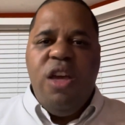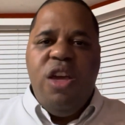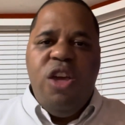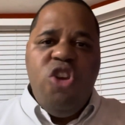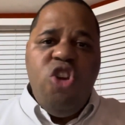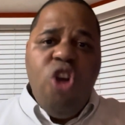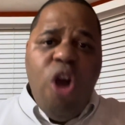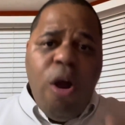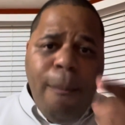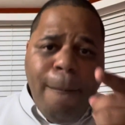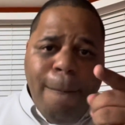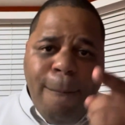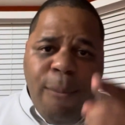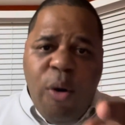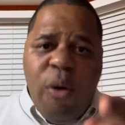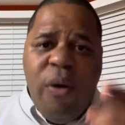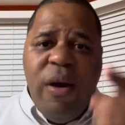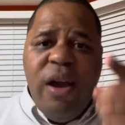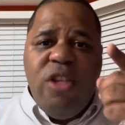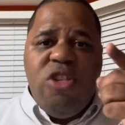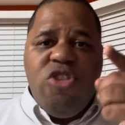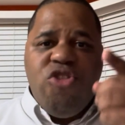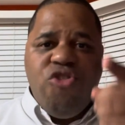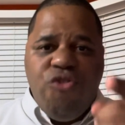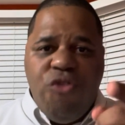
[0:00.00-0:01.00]
Your
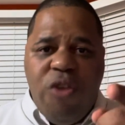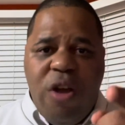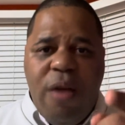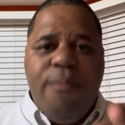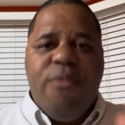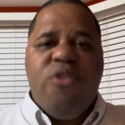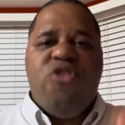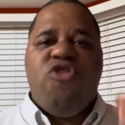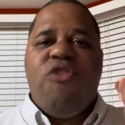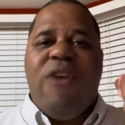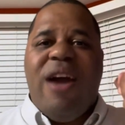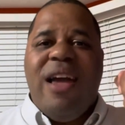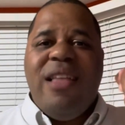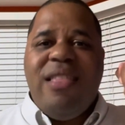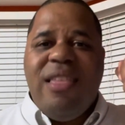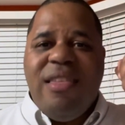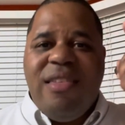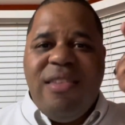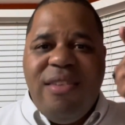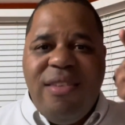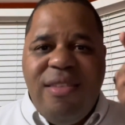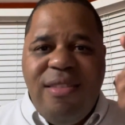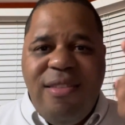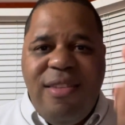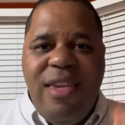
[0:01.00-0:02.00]
boy Trump tried to
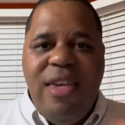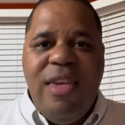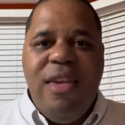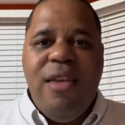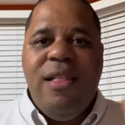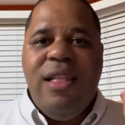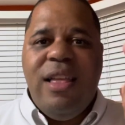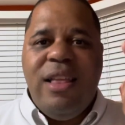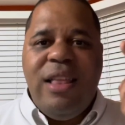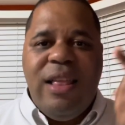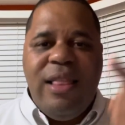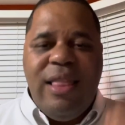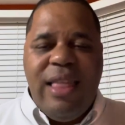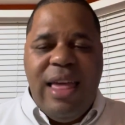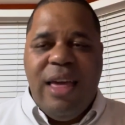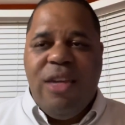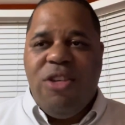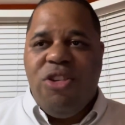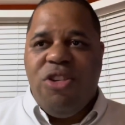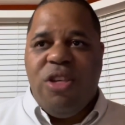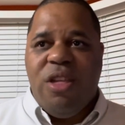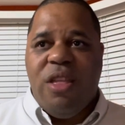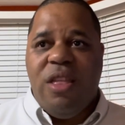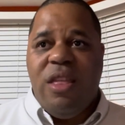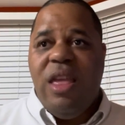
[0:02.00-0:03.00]
steal an
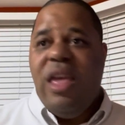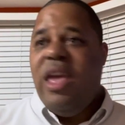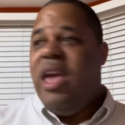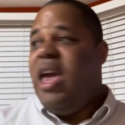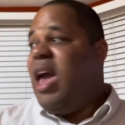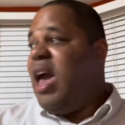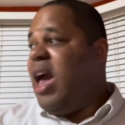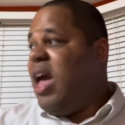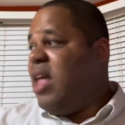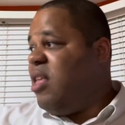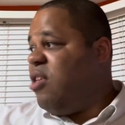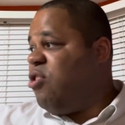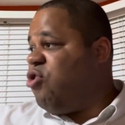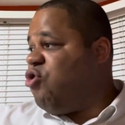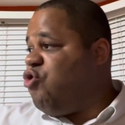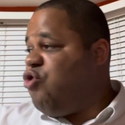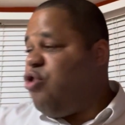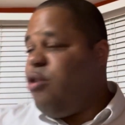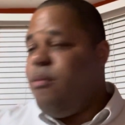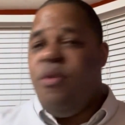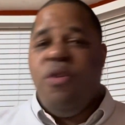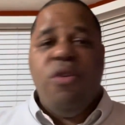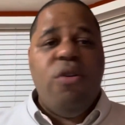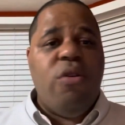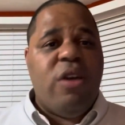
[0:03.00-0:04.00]
election and his
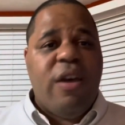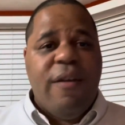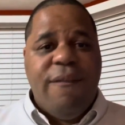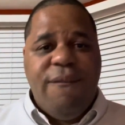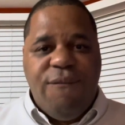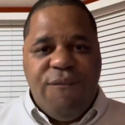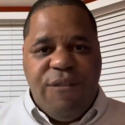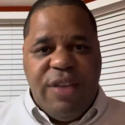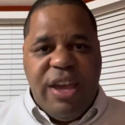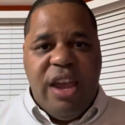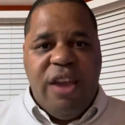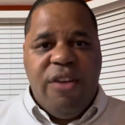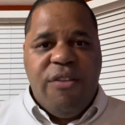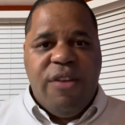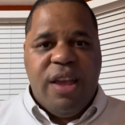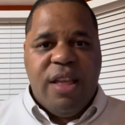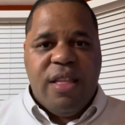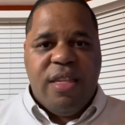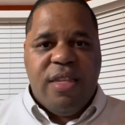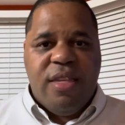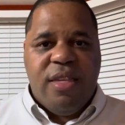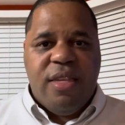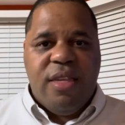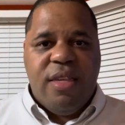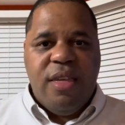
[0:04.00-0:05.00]
criminal
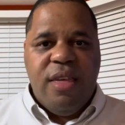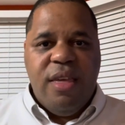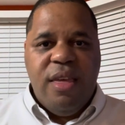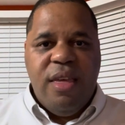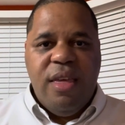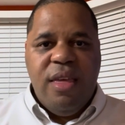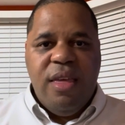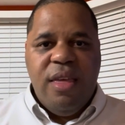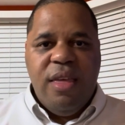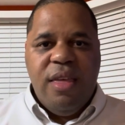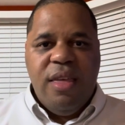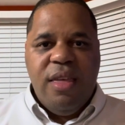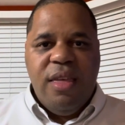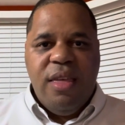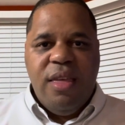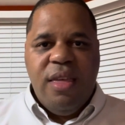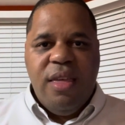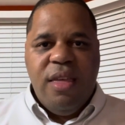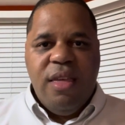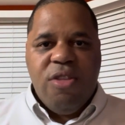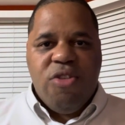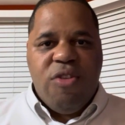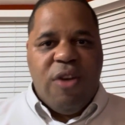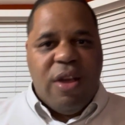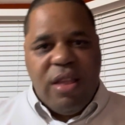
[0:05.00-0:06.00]
confederates
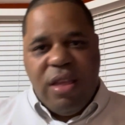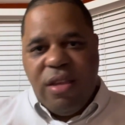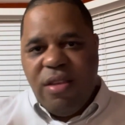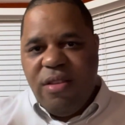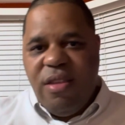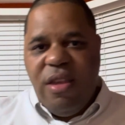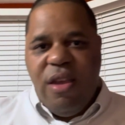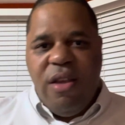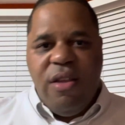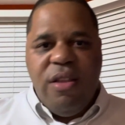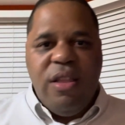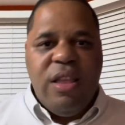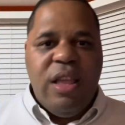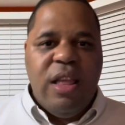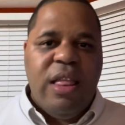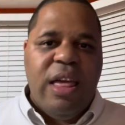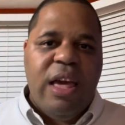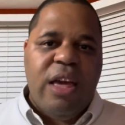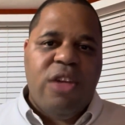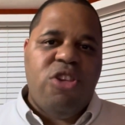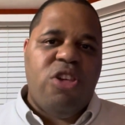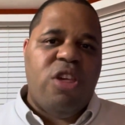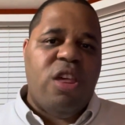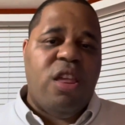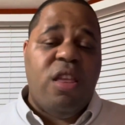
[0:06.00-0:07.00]
tried to steal an
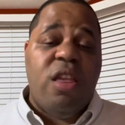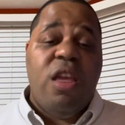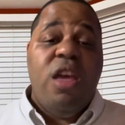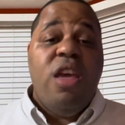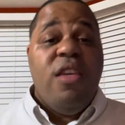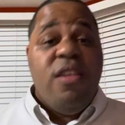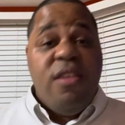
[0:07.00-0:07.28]
election.